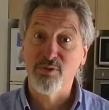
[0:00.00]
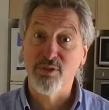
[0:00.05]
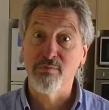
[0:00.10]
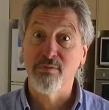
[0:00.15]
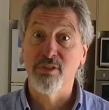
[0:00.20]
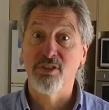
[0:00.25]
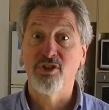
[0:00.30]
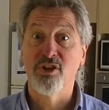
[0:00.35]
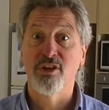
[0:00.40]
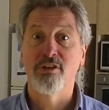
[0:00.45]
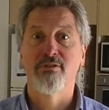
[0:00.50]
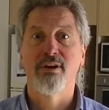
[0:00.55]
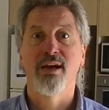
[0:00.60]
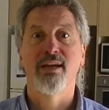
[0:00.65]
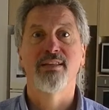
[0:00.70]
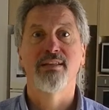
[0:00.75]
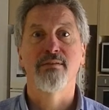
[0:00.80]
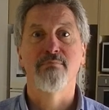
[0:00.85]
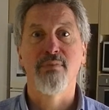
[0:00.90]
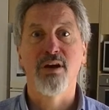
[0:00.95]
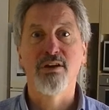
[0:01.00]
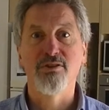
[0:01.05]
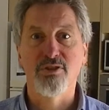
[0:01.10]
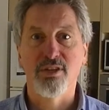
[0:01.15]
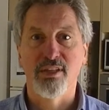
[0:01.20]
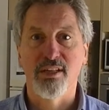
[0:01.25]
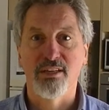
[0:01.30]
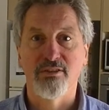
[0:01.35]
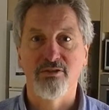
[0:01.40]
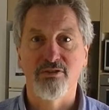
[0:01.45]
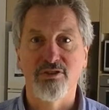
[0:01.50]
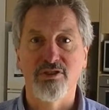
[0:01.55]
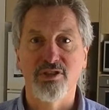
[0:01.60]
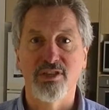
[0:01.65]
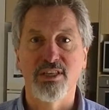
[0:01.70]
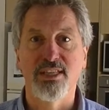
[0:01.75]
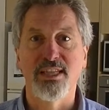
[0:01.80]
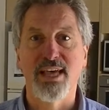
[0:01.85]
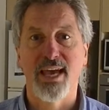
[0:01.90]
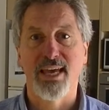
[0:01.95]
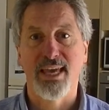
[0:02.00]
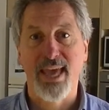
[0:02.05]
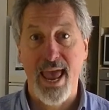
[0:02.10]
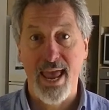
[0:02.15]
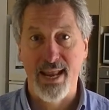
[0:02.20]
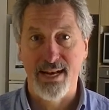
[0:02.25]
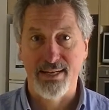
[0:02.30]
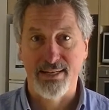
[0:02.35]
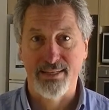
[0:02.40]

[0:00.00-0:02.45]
them to generate the most electricity they can.